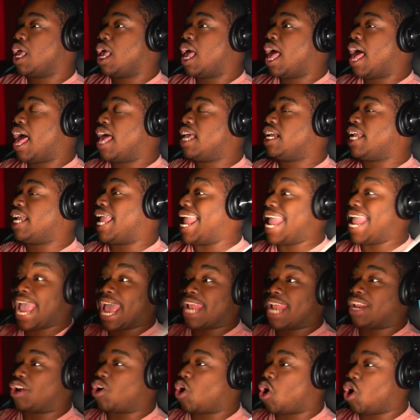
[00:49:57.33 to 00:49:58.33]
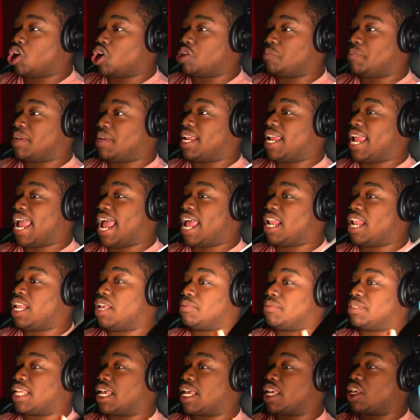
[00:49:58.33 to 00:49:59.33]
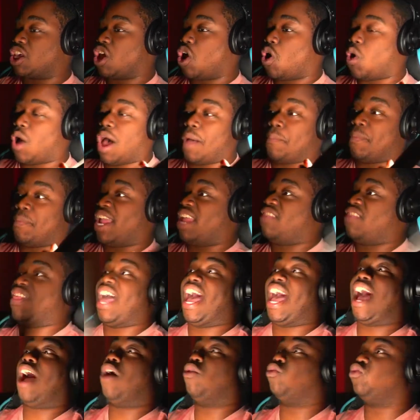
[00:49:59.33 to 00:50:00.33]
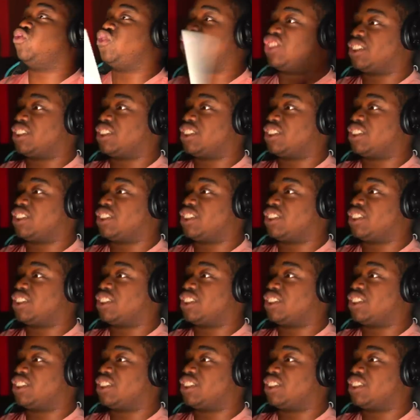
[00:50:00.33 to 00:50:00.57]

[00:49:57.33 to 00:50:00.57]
He had called me and he was like, yo, I'm in the house.